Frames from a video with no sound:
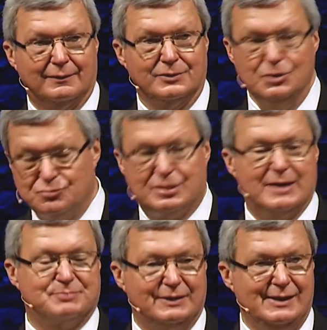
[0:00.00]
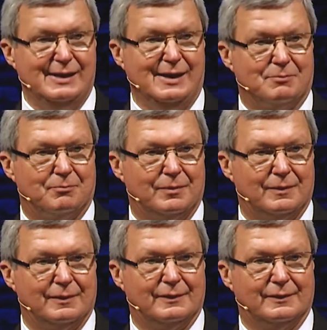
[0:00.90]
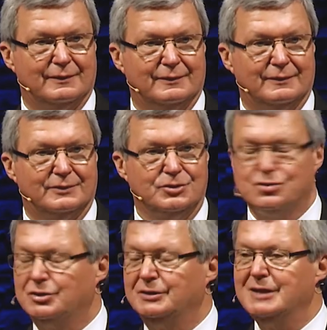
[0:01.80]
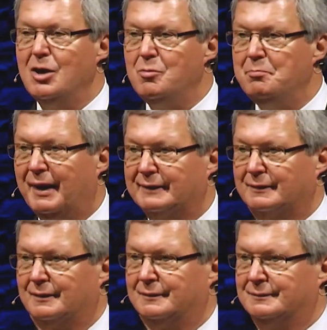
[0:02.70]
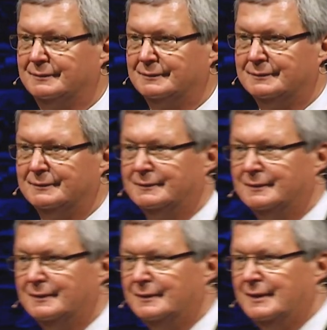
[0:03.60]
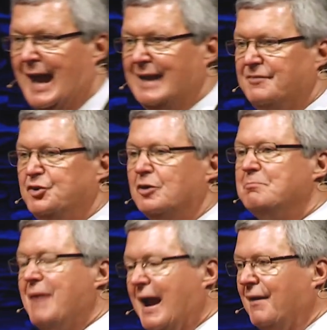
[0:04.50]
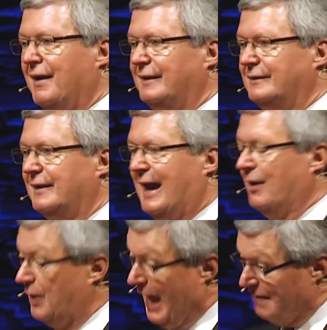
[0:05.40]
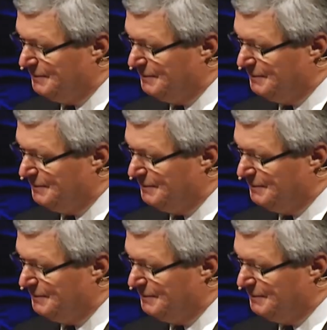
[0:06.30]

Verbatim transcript: You tempted him. You should have known better. And if you're married or have